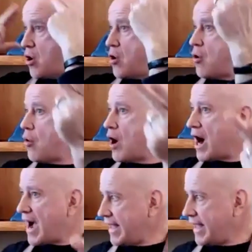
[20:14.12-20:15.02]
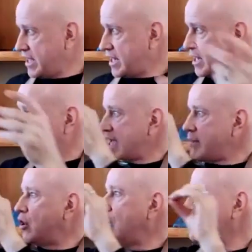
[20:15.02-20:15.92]
Oh, I get it. I
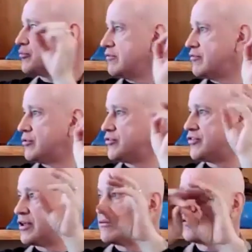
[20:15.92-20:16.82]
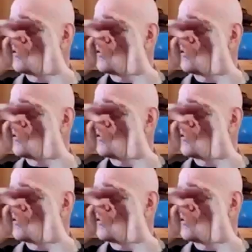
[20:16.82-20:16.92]
am all three of those things.